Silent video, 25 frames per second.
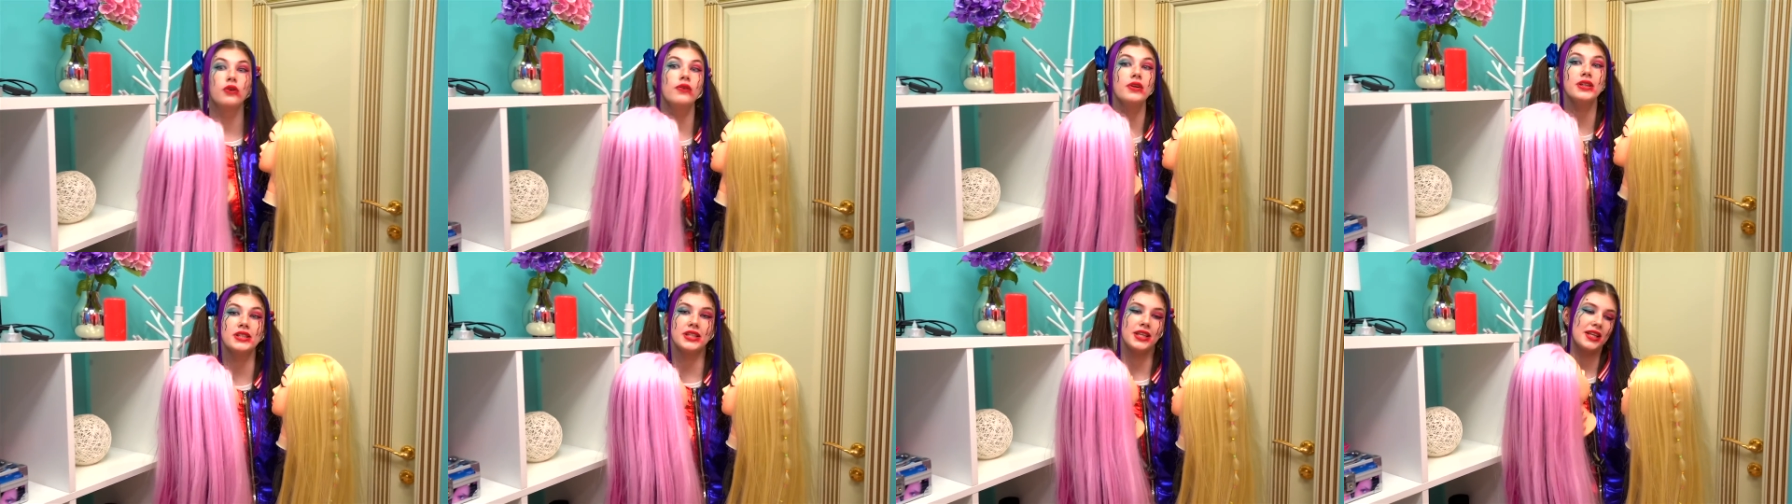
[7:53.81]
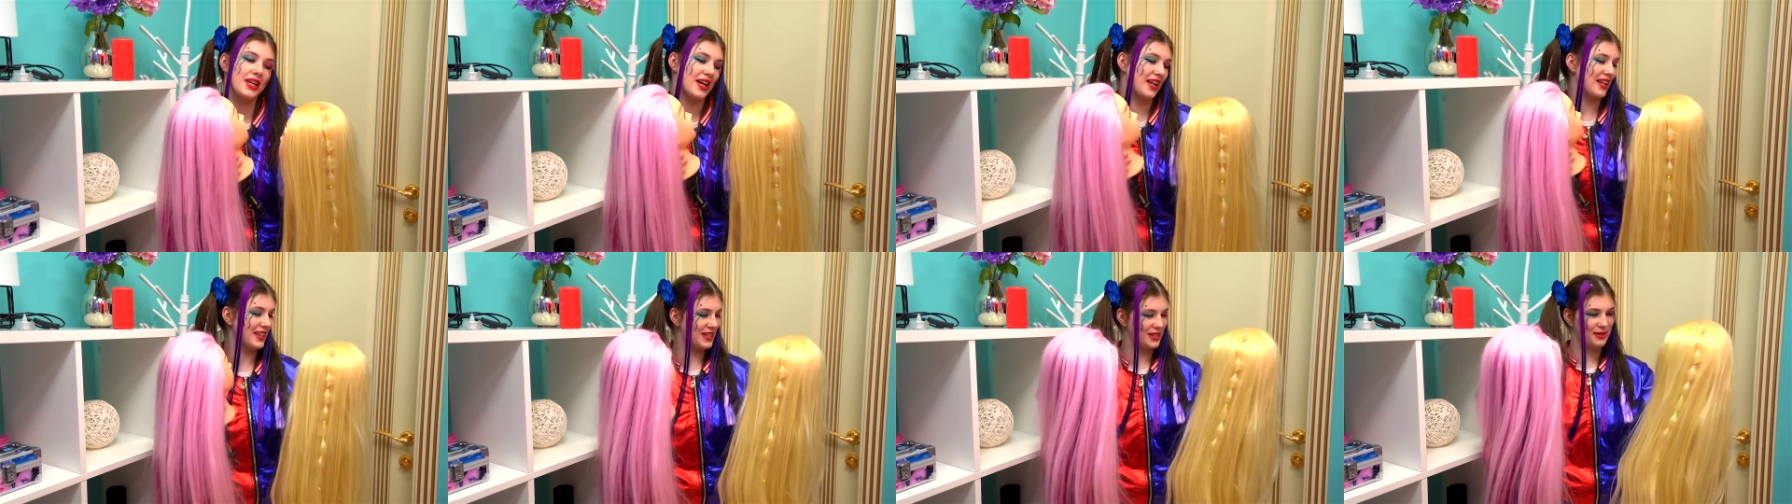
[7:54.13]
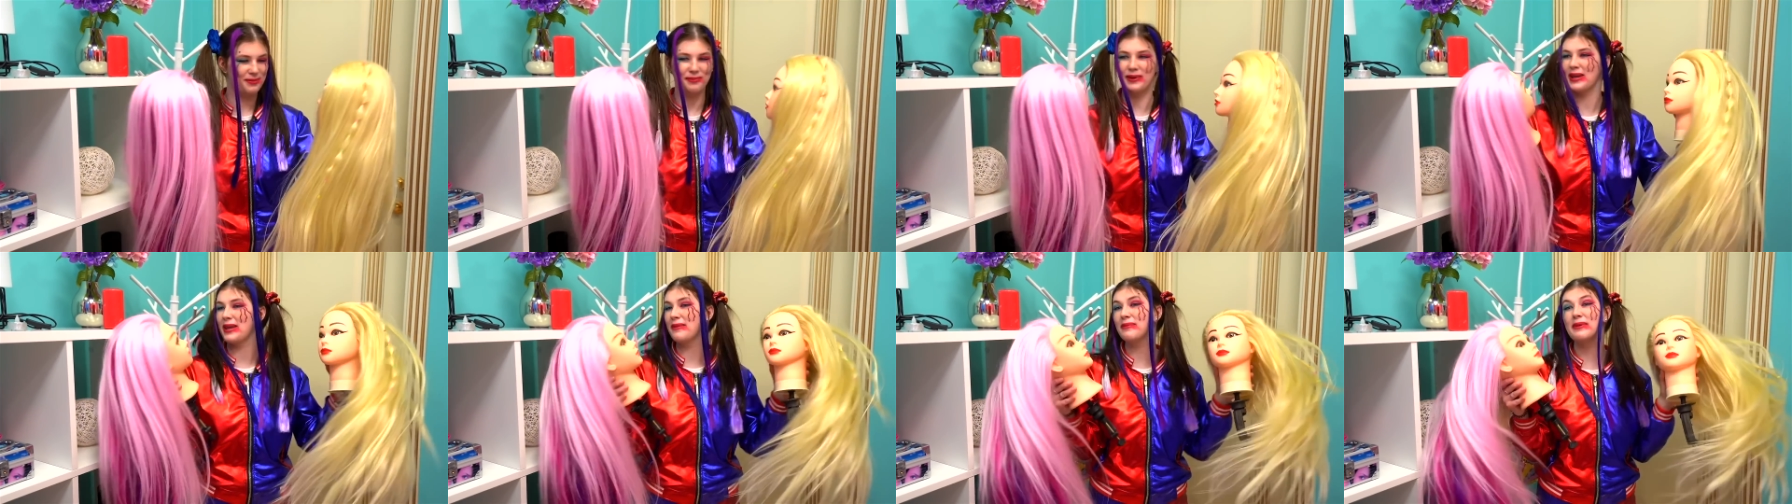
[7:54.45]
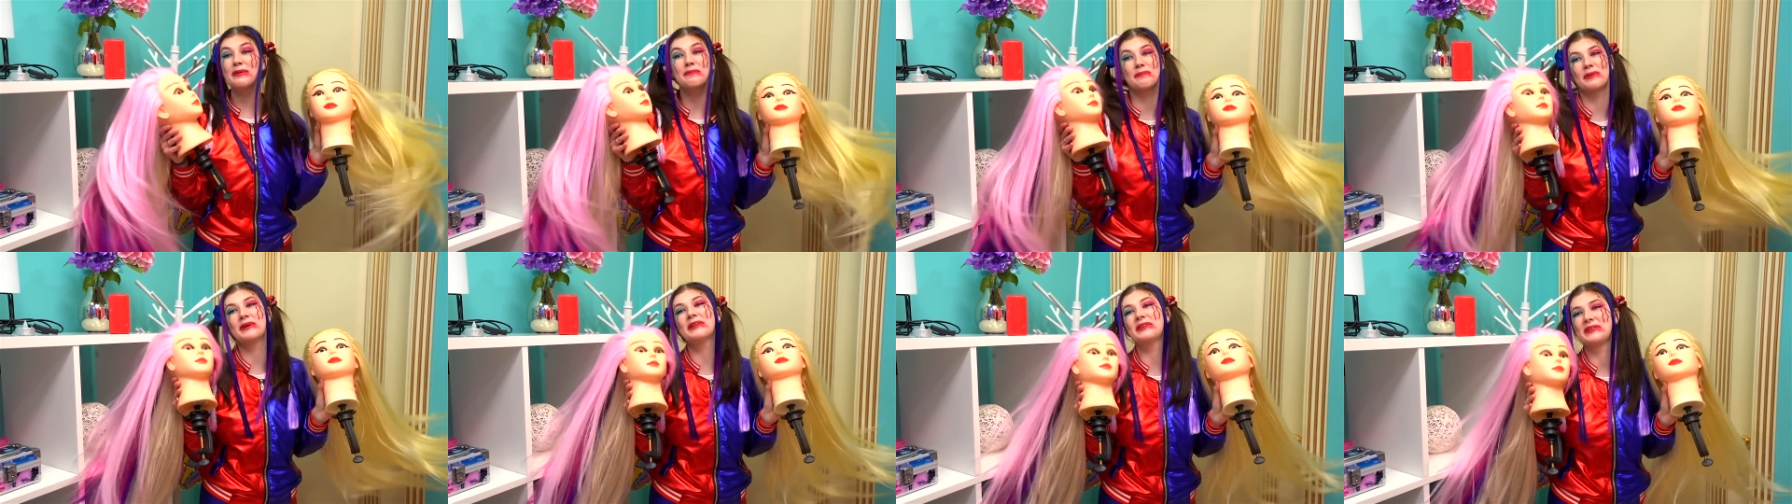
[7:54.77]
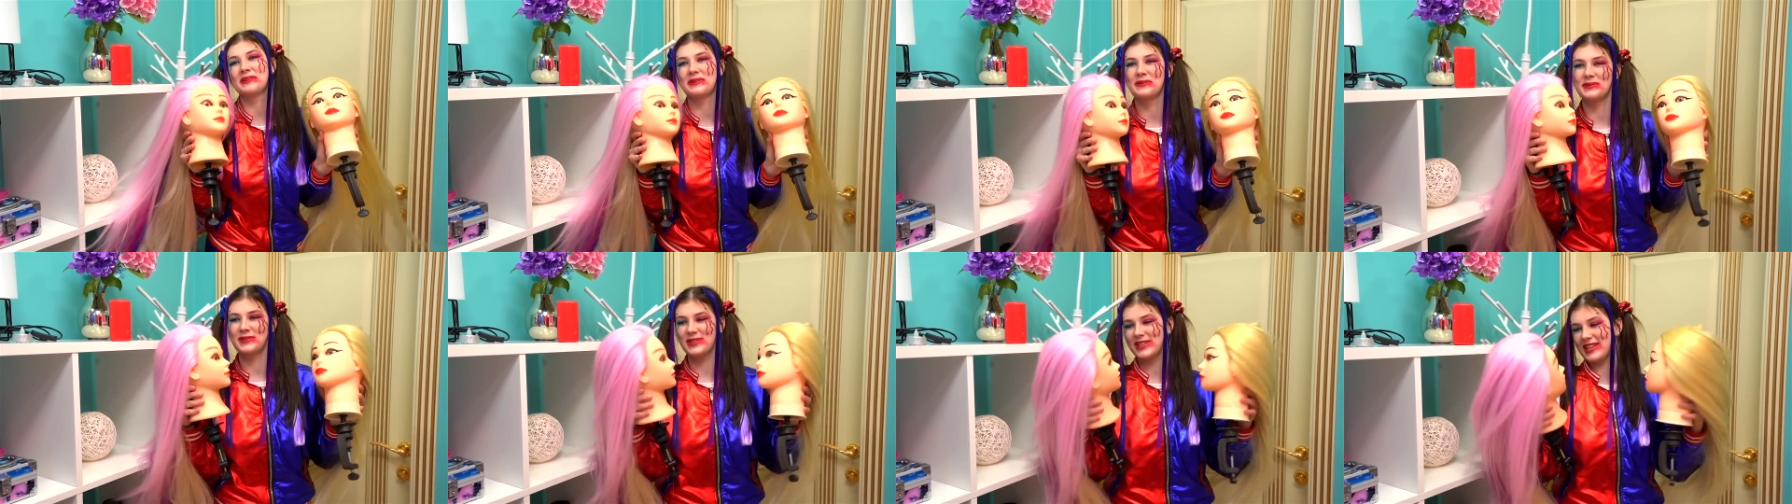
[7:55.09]
new series with my
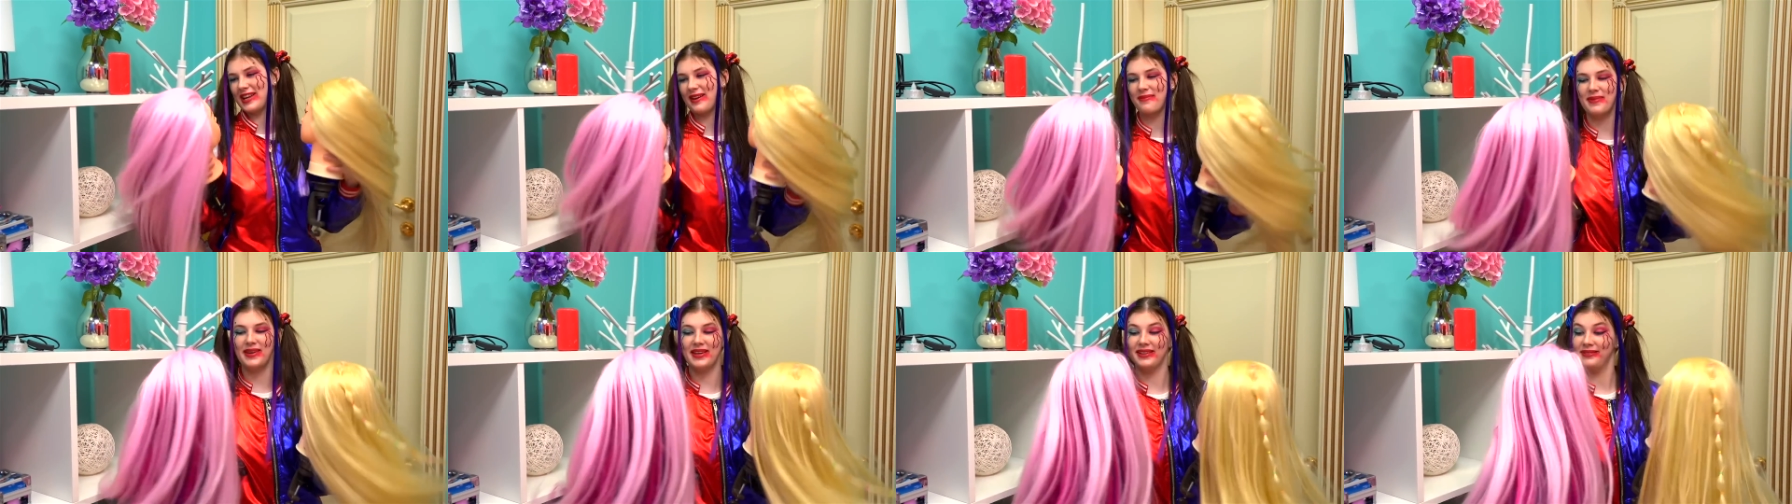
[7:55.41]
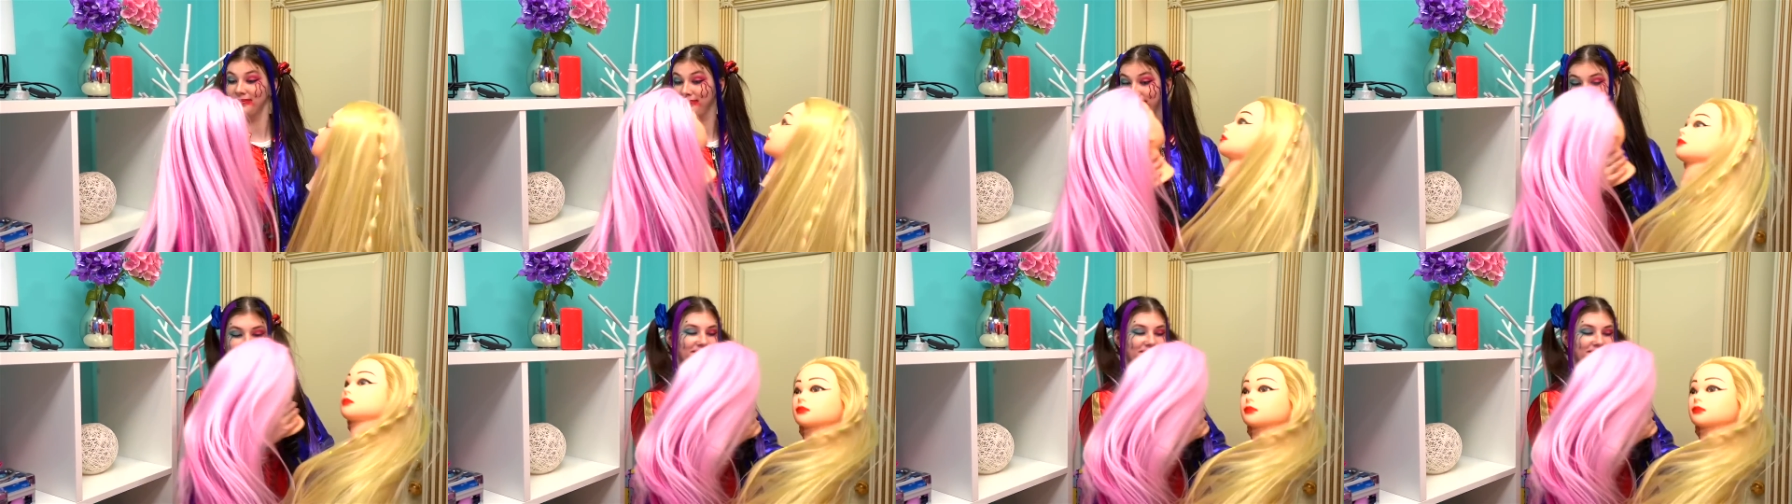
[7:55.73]
friends.